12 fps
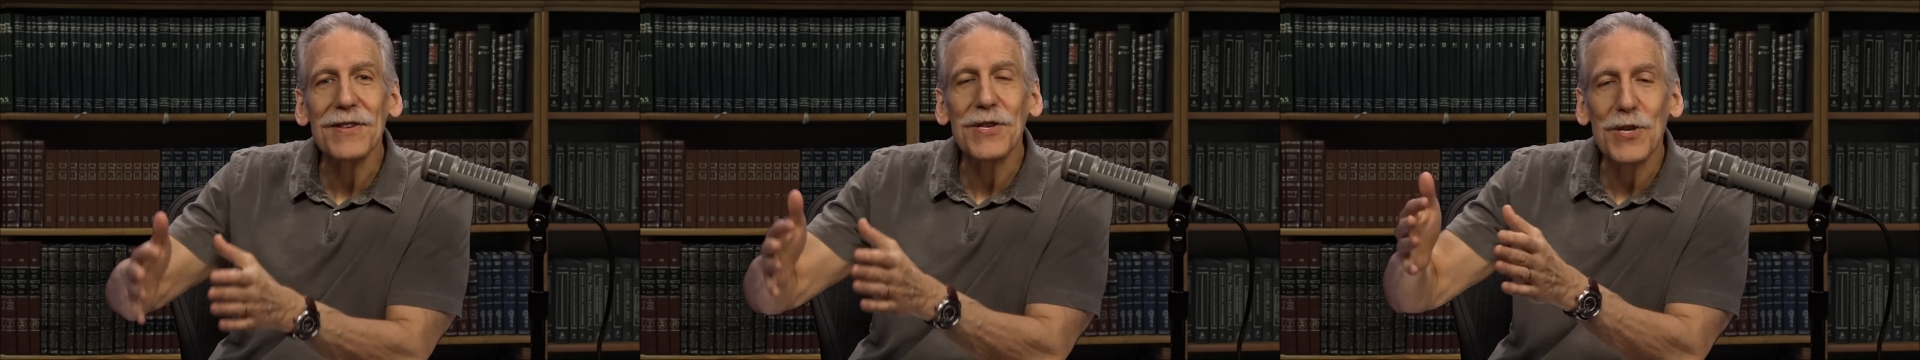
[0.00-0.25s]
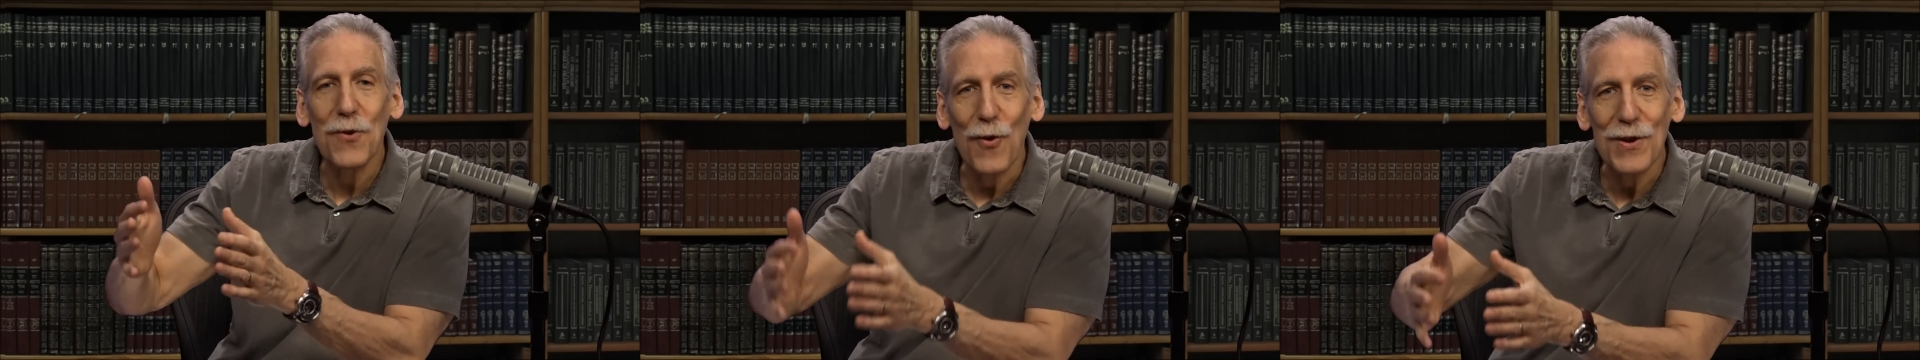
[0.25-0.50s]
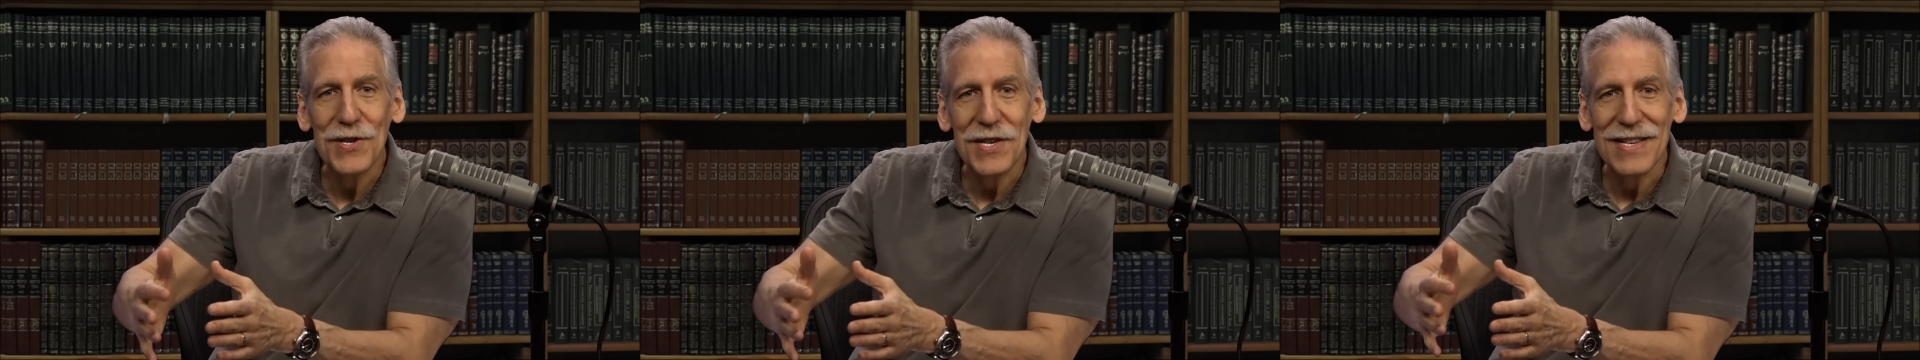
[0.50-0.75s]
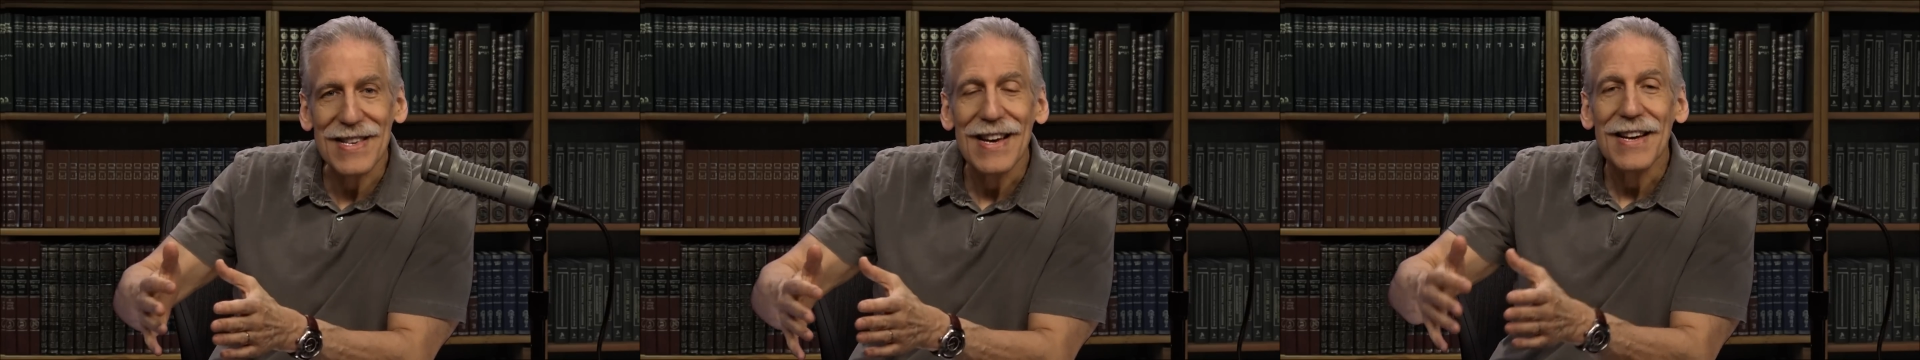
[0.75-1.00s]

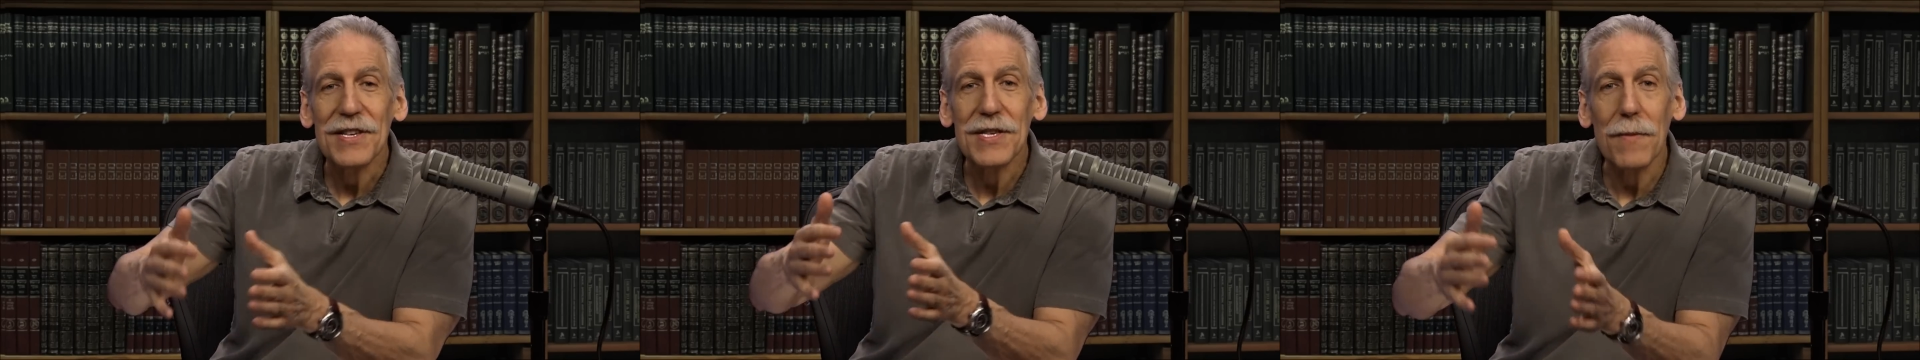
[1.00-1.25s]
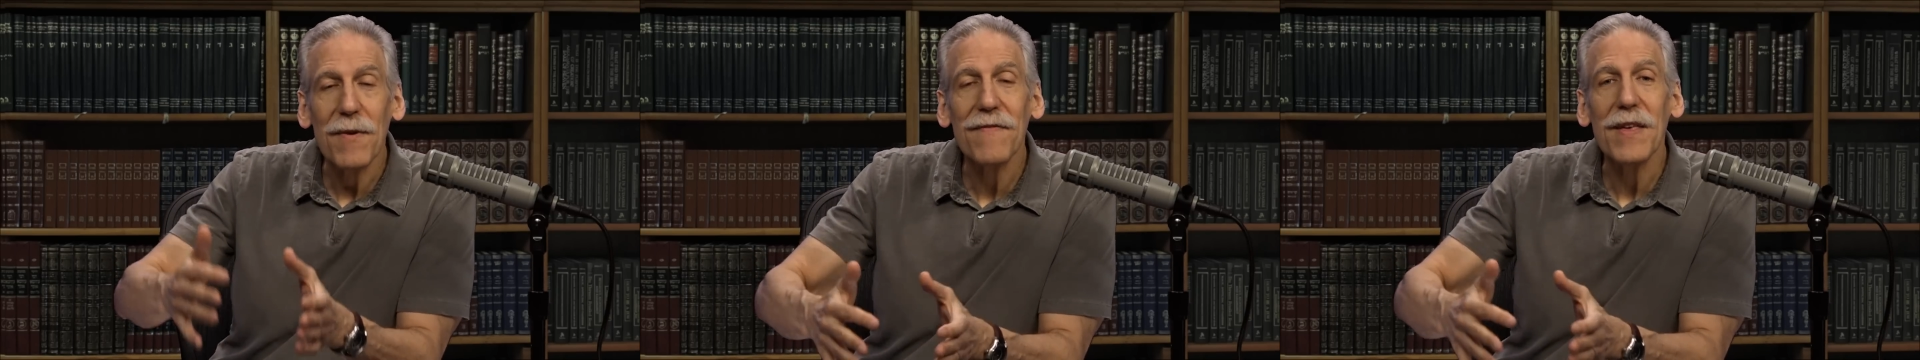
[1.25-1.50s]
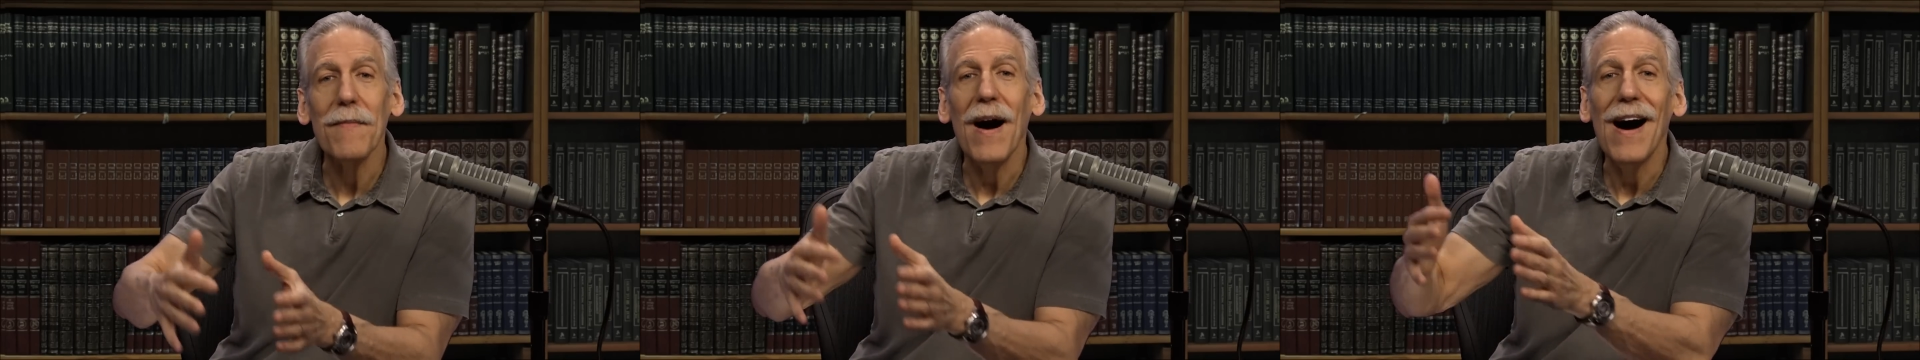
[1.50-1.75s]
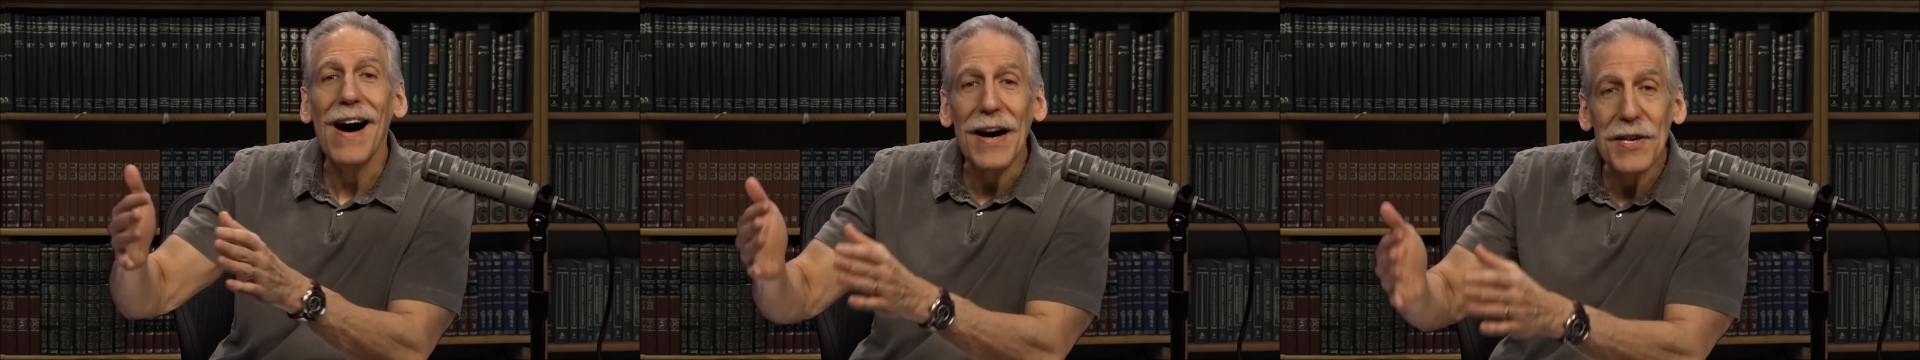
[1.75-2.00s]
sources, some of them
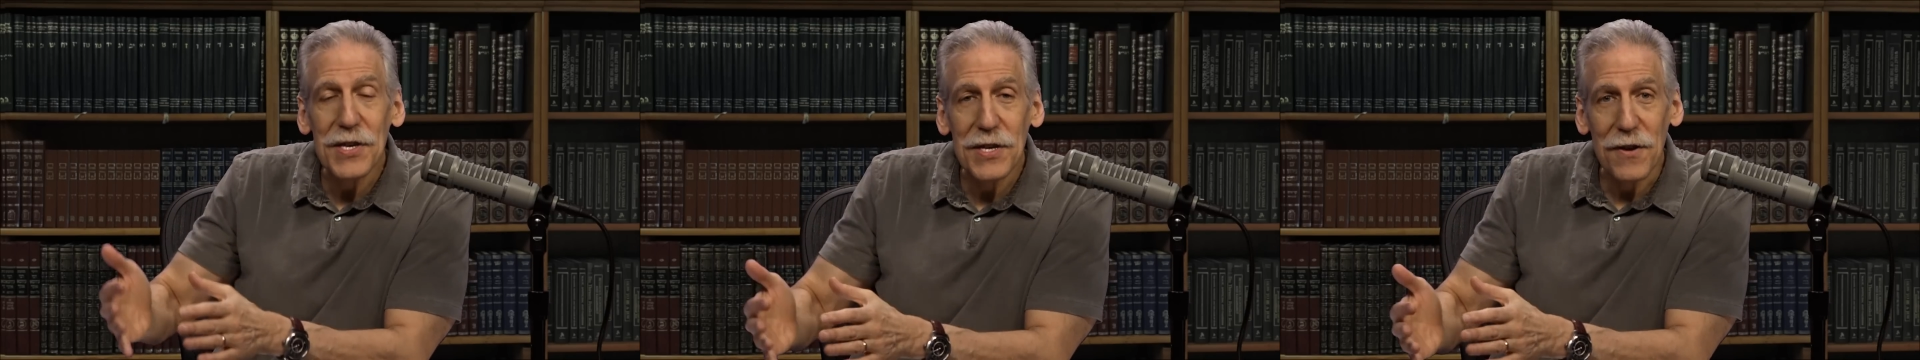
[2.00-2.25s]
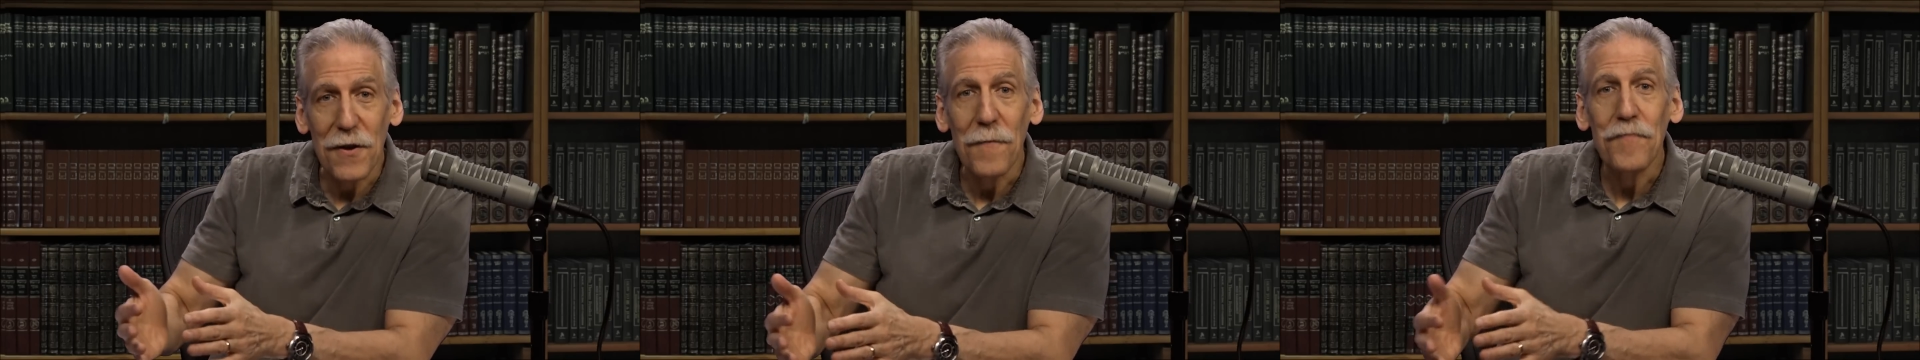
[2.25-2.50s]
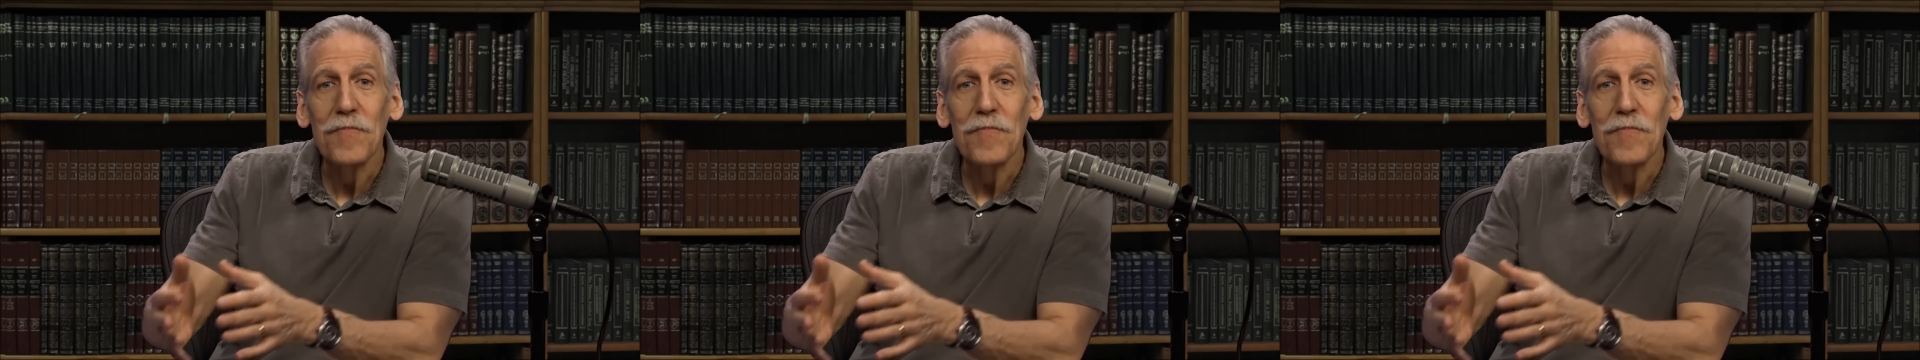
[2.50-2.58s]
hostile,